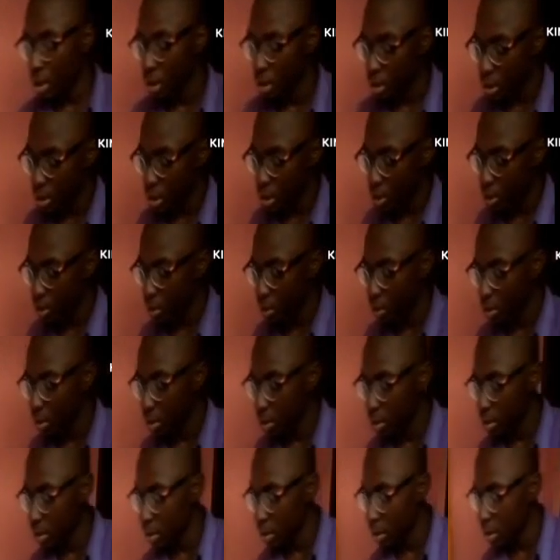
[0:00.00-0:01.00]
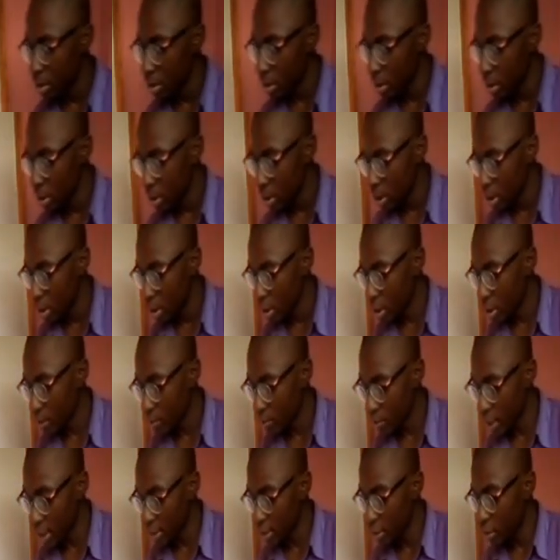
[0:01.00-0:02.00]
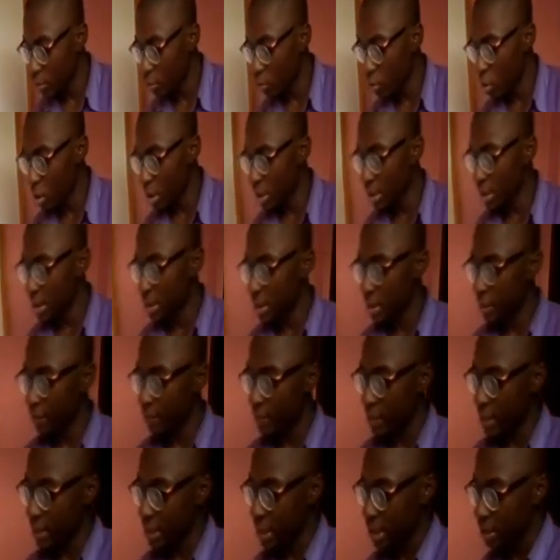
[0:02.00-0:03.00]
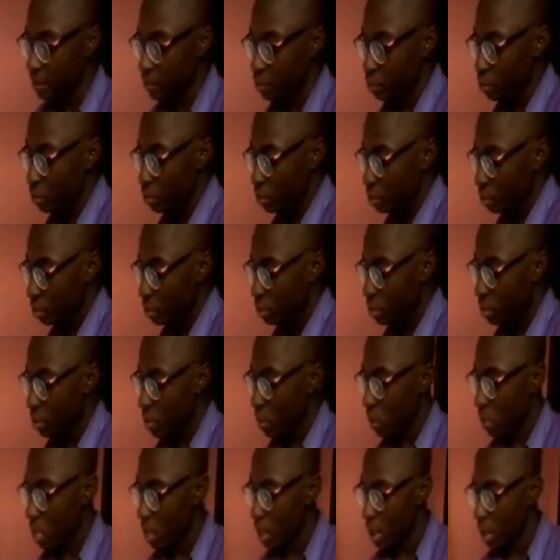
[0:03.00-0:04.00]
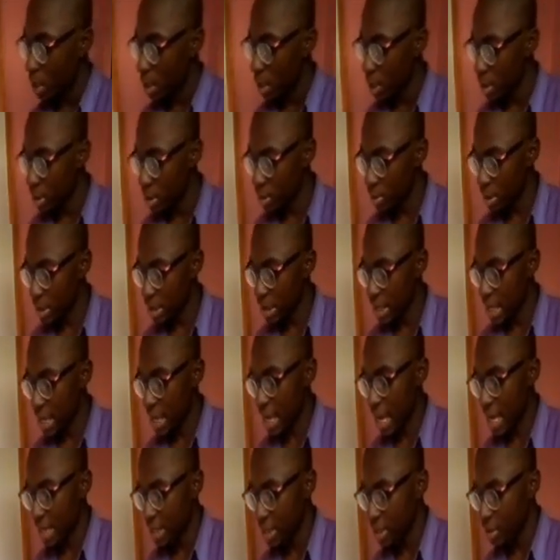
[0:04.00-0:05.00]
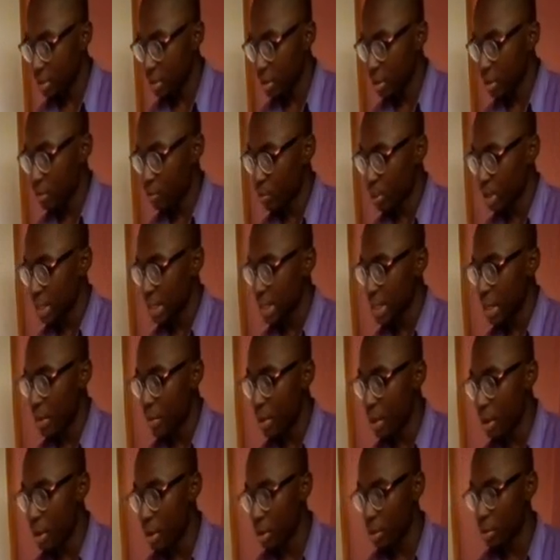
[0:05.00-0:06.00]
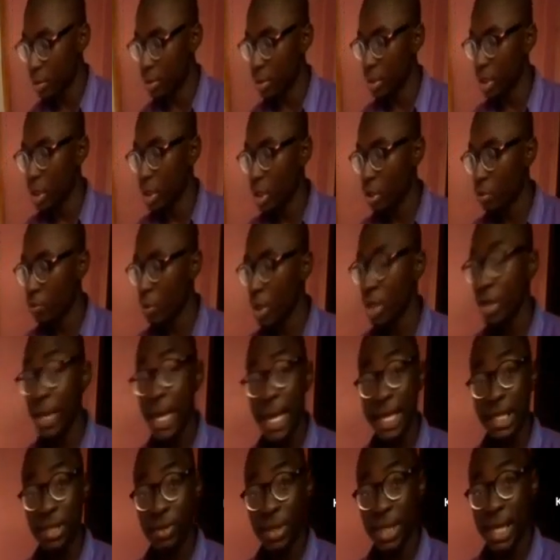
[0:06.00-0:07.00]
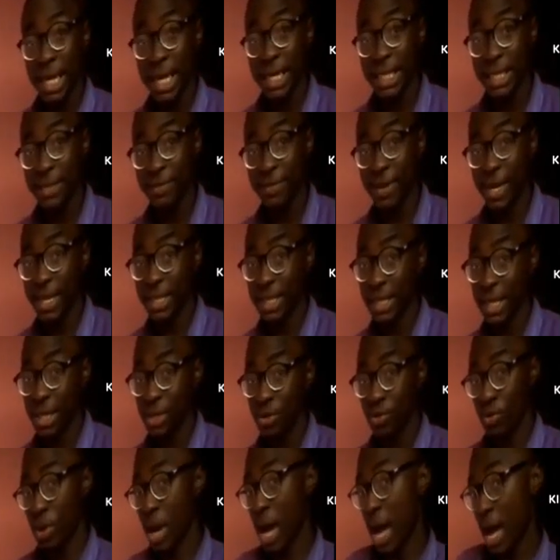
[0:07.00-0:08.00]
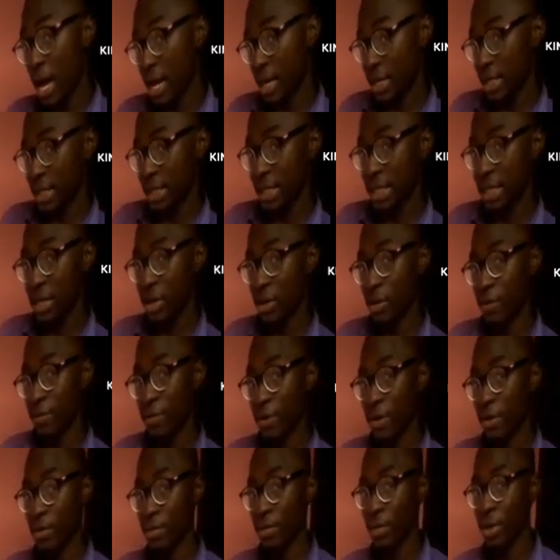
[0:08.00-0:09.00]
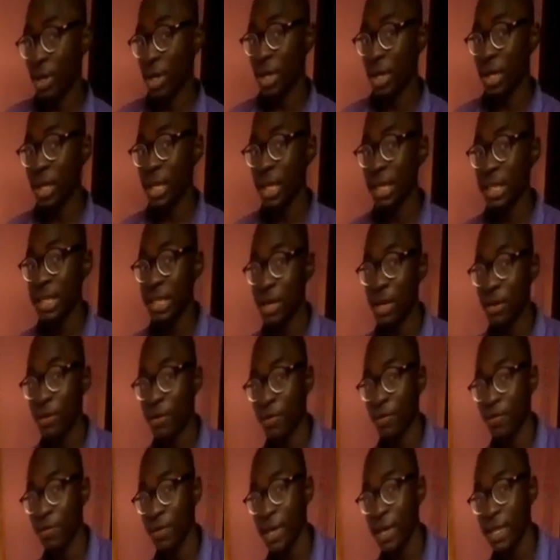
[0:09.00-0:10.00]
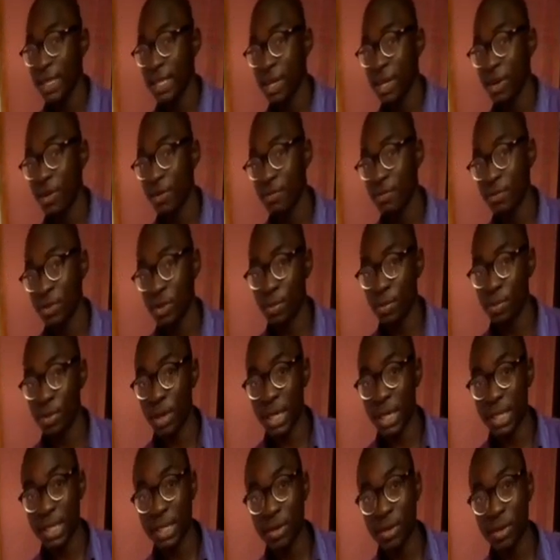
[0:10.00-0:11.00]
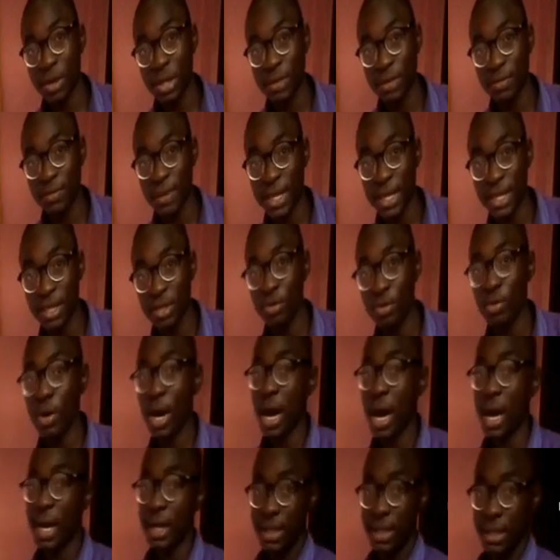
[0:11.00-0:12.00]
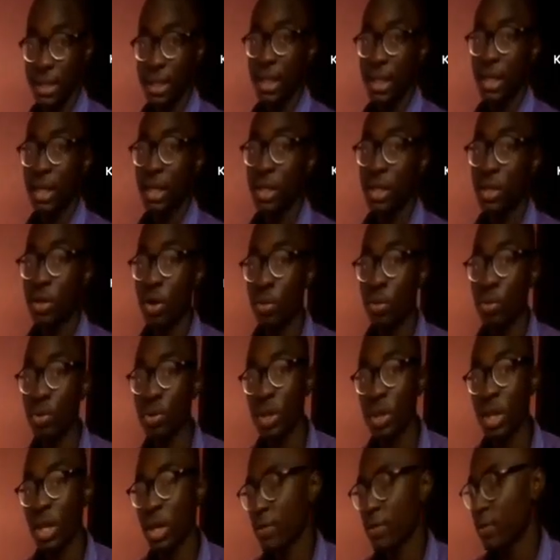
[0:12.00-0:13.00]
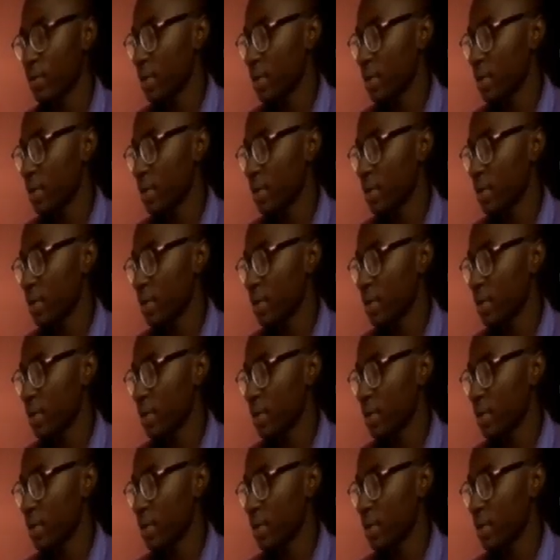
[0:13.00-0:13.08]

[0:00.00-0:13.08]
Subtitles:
So subtraction works very simple, just like addition, but this time around, when you get your negative answer, you add instead of subtracting or dividing, you add your modular.